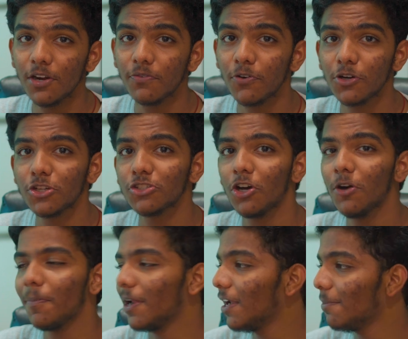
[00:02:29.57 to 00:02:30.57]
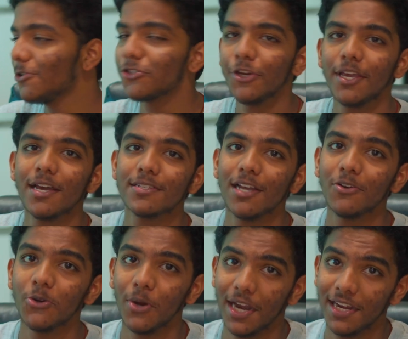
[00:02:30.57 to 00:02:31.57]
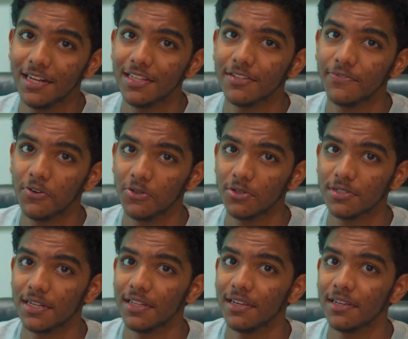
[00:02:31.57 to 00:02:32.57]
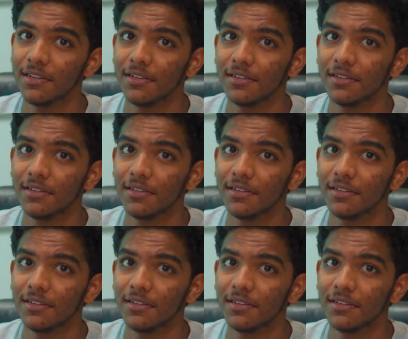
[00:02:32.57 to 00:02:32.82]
into Photoshop and let me show you guys how to edit these photos at there.